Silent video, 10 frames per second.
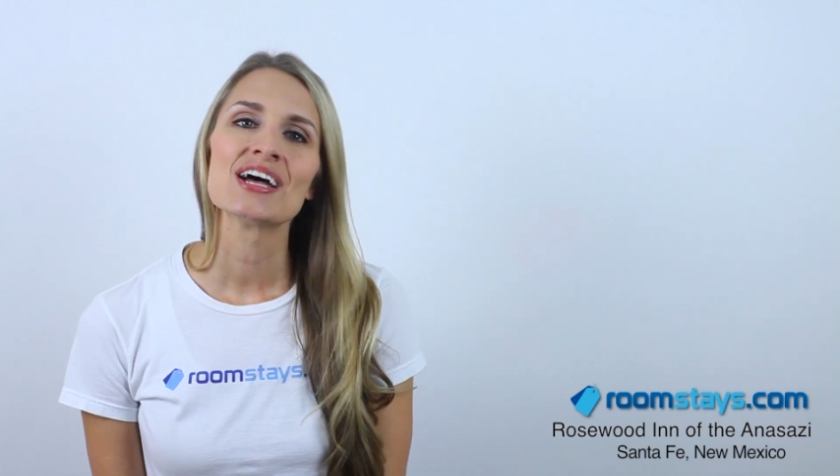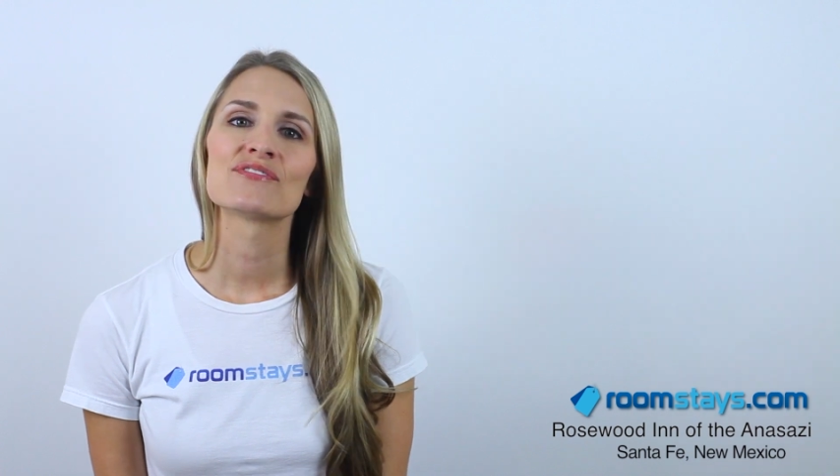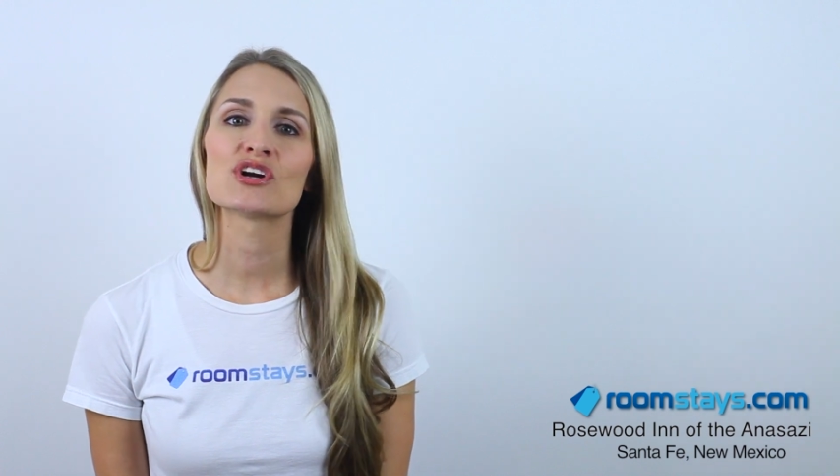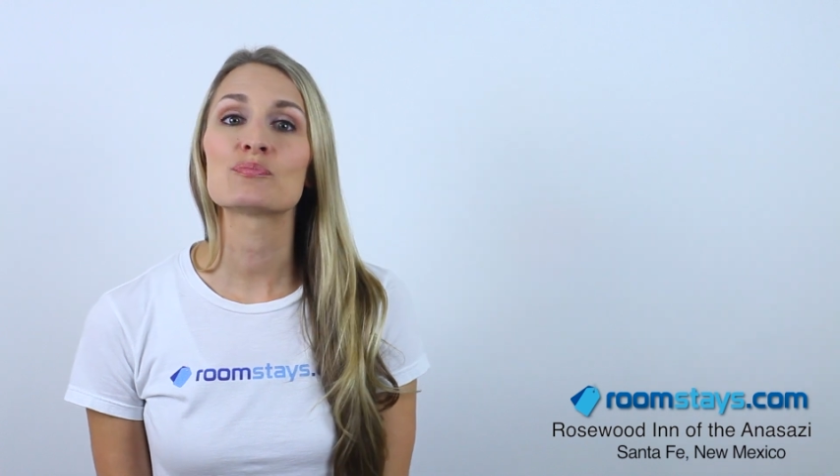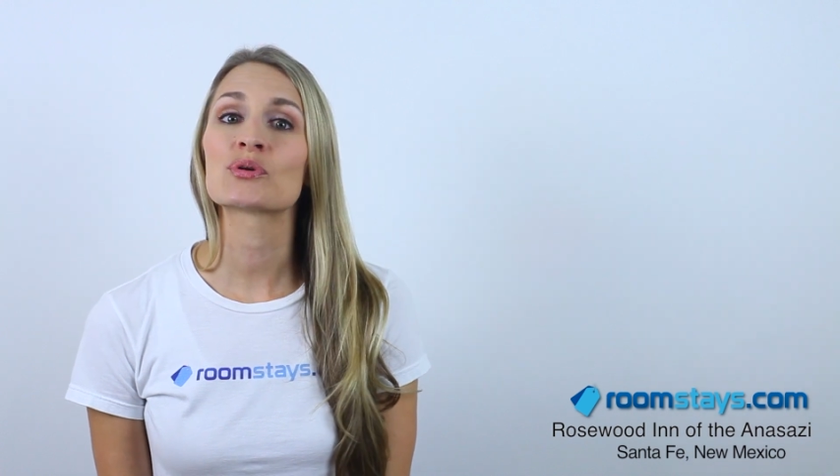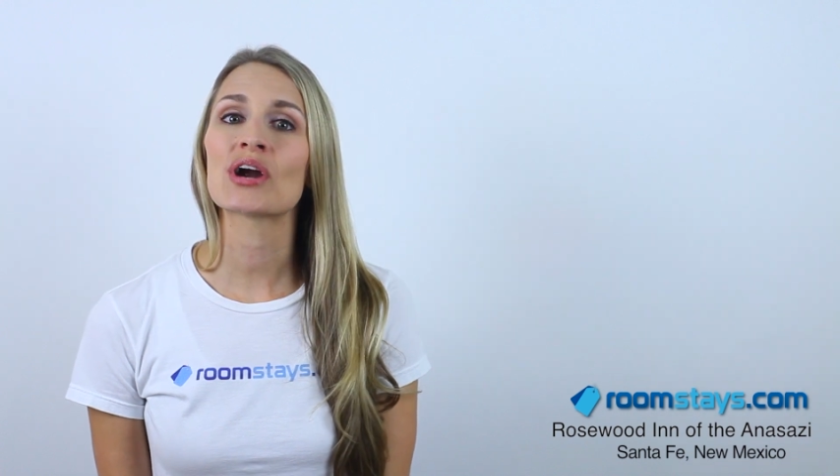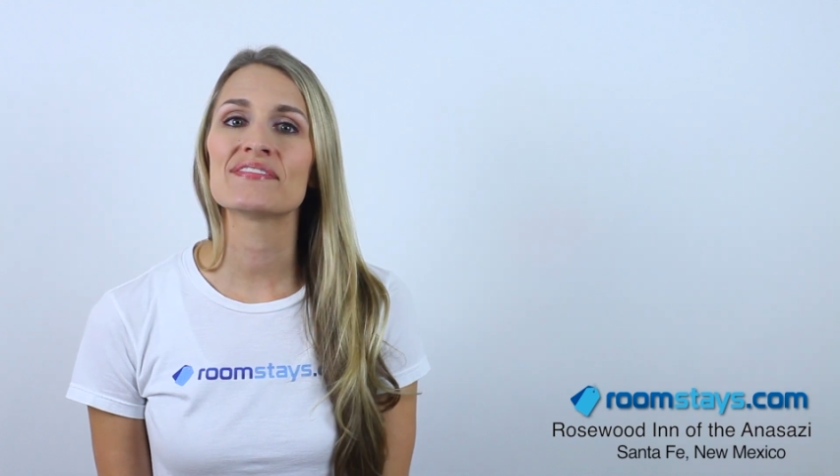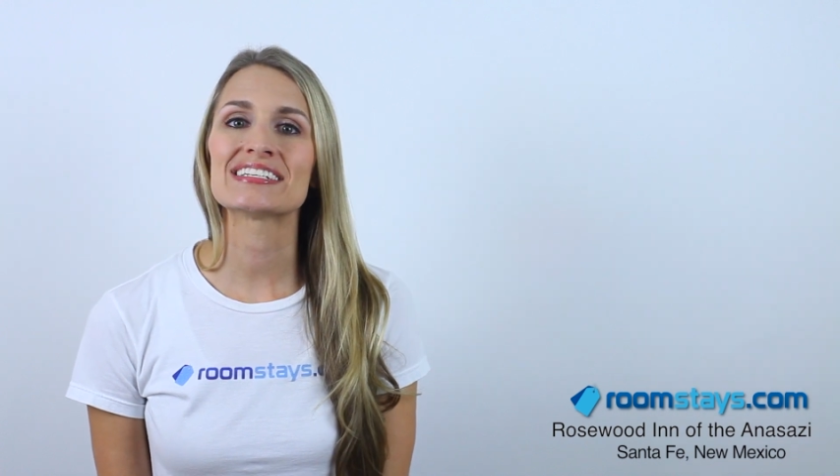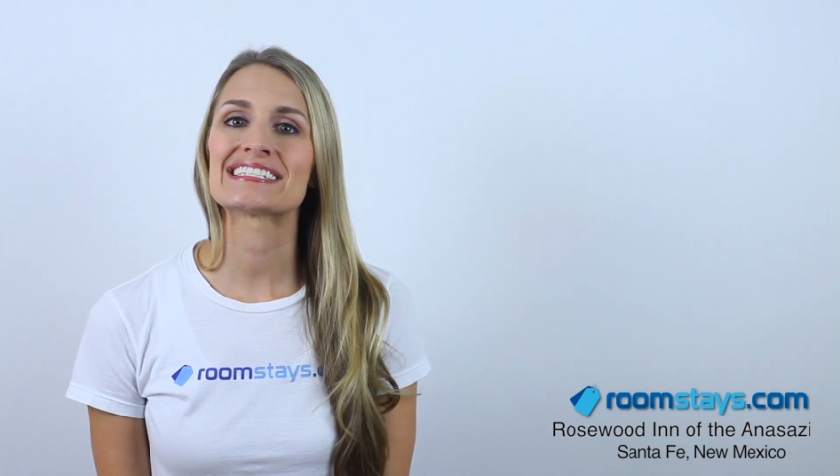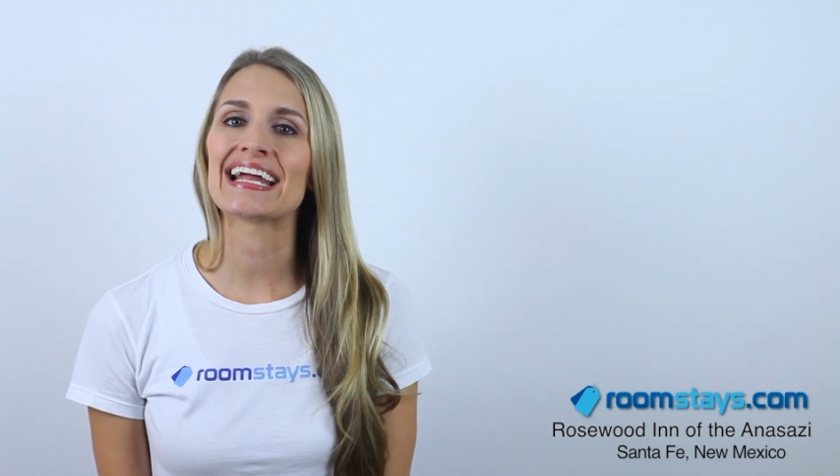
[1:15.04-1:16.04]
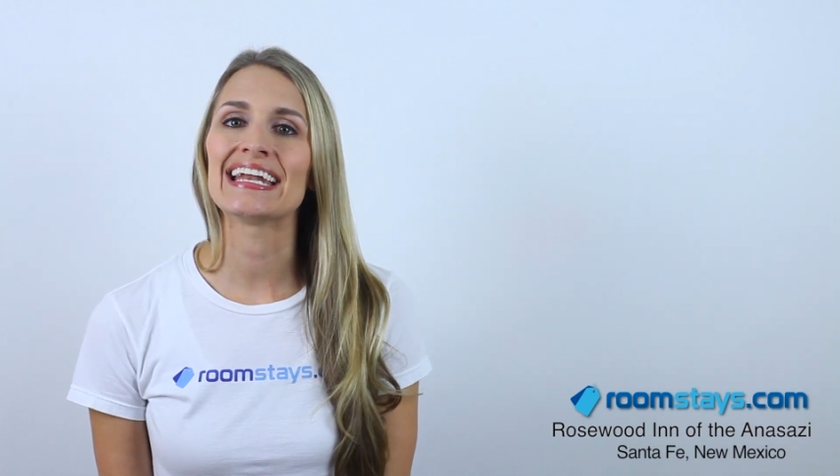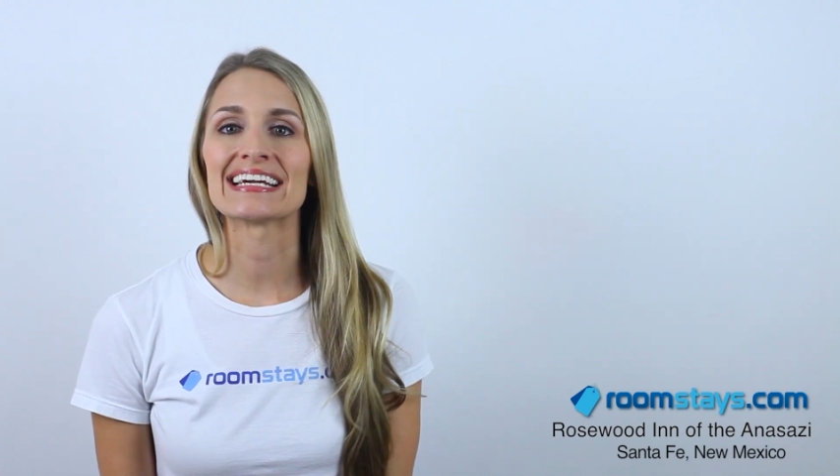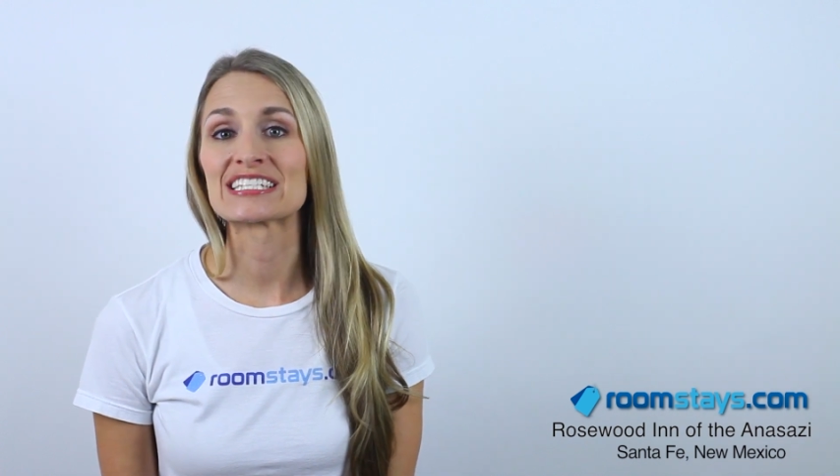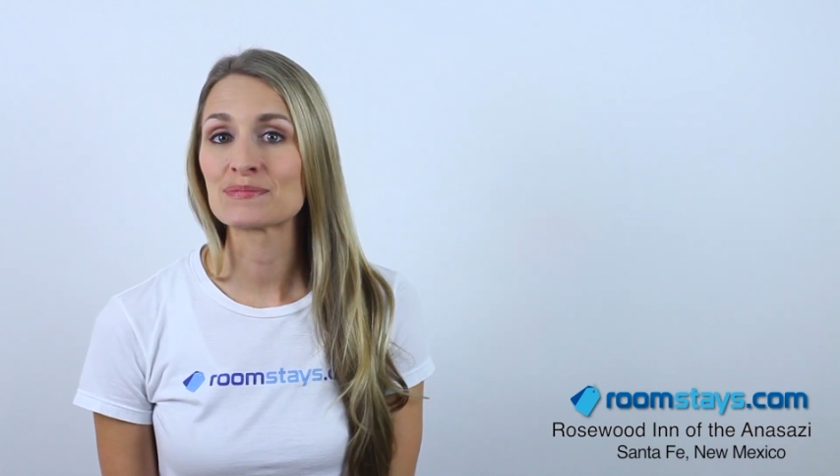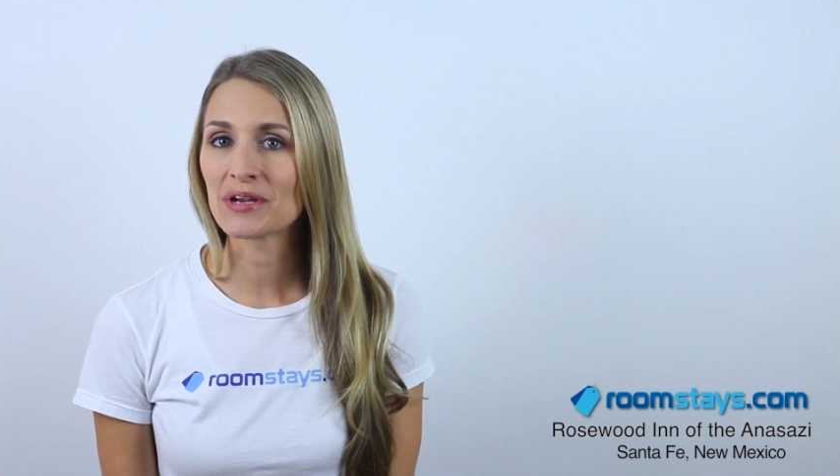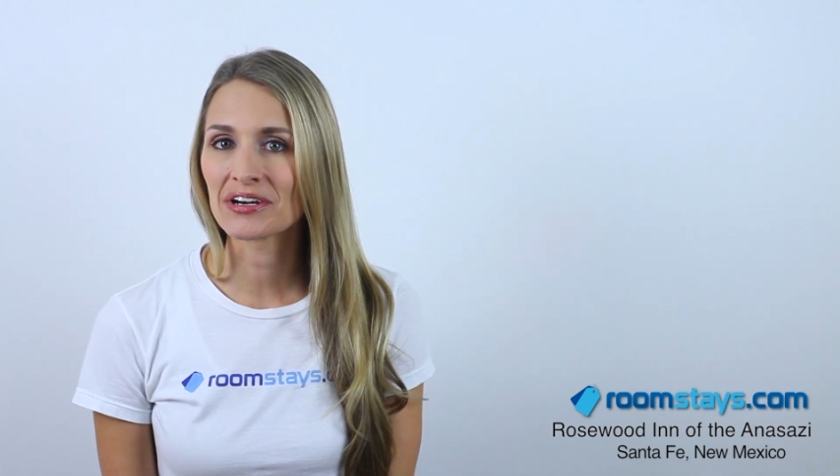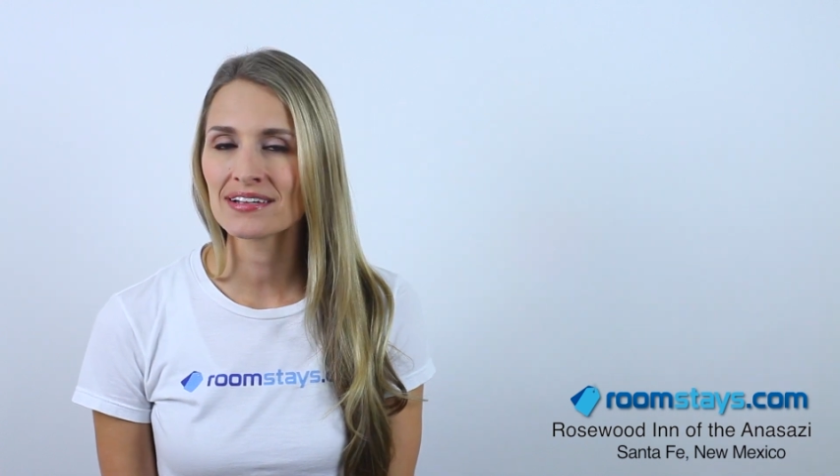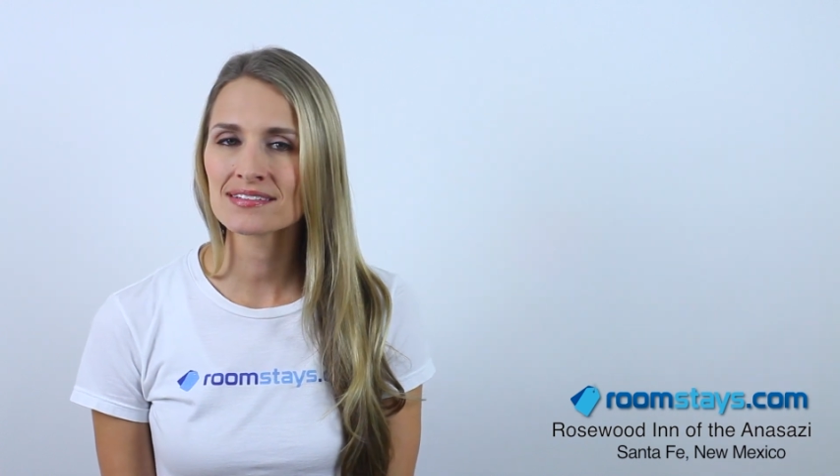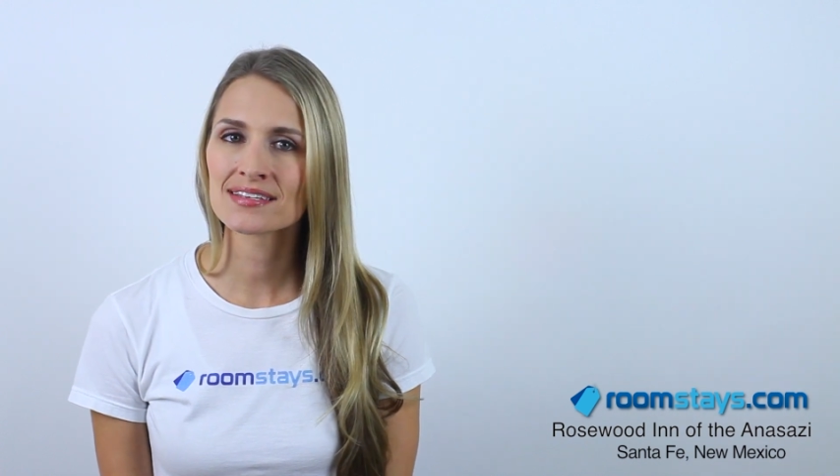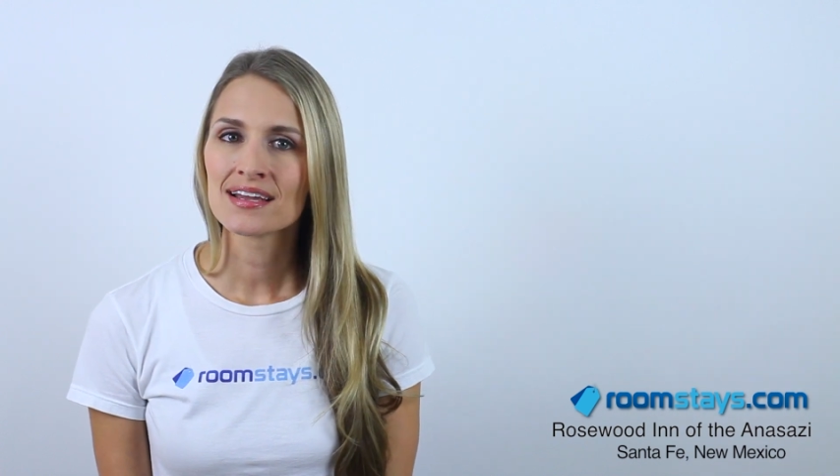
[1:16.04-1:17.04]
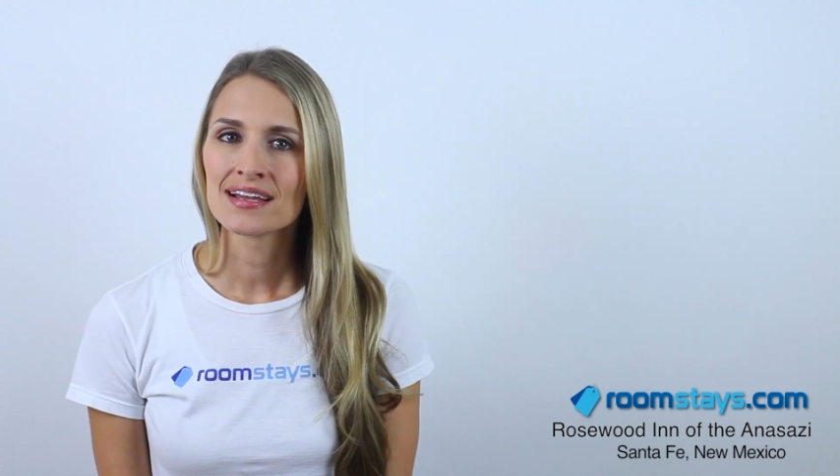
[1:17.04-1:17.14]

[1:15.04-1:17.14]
For a private dining experience,